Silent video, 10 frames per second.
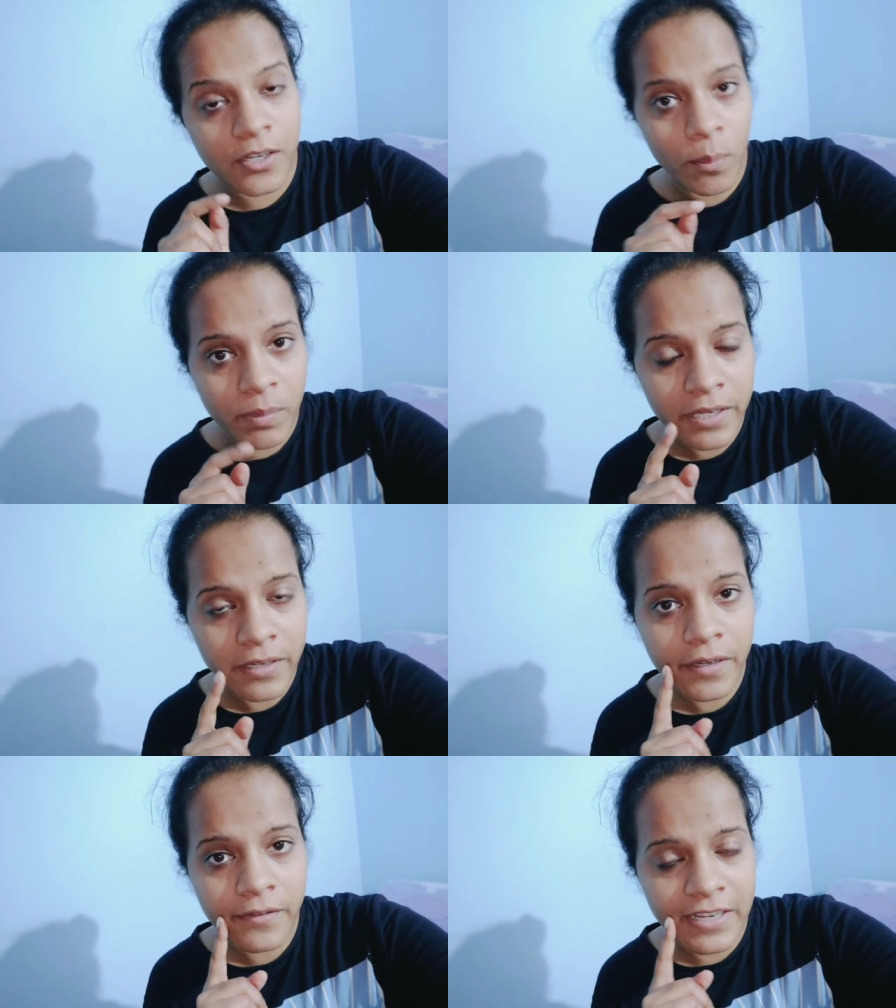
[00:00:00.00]

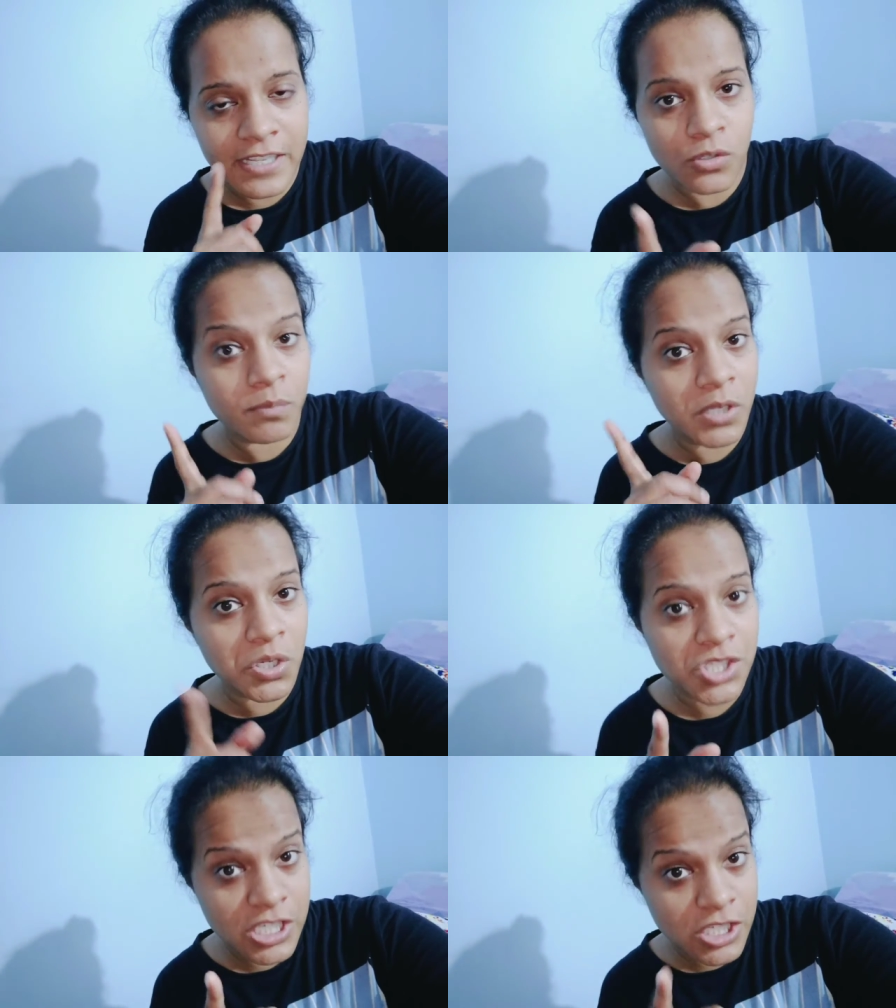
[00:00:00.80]
operated very soon
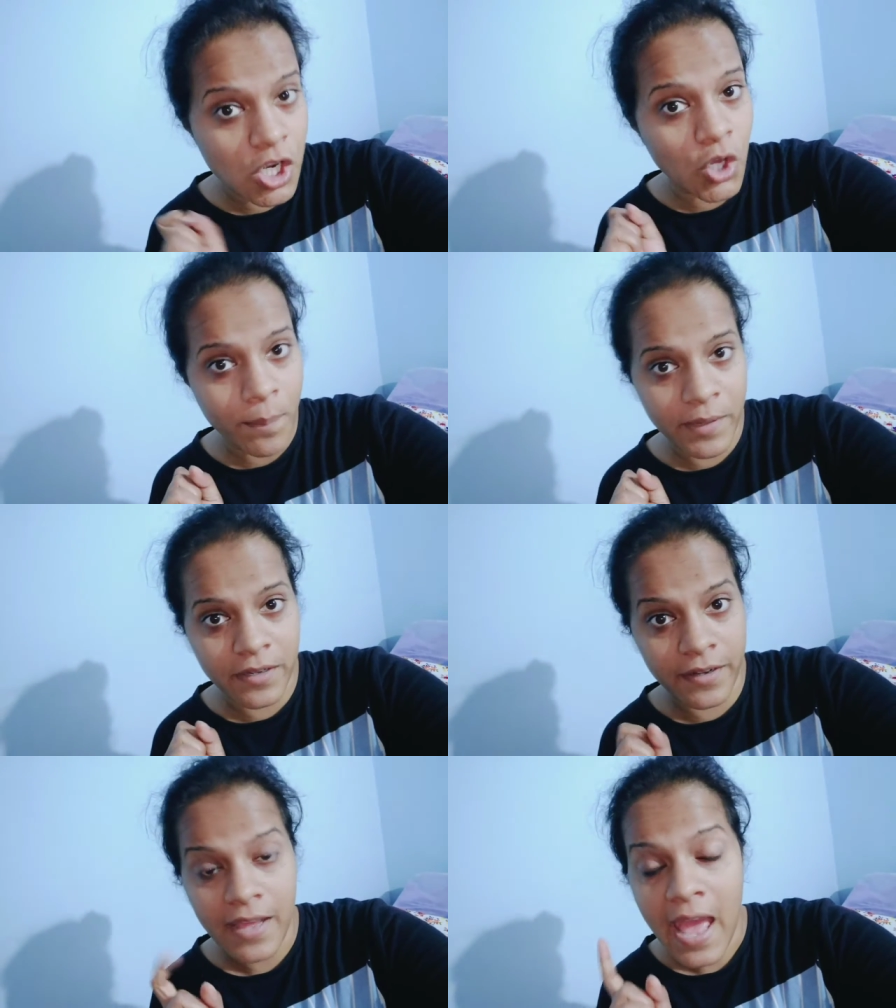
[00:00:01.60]
because she's not
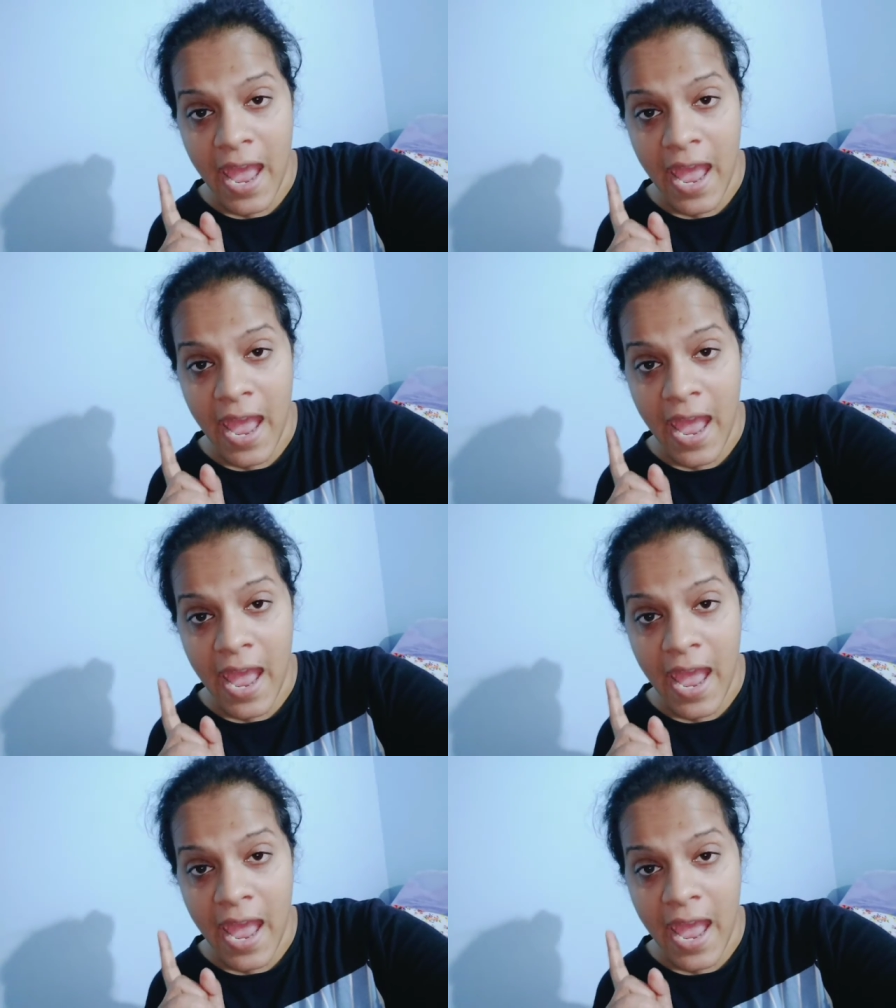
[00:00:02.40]
operated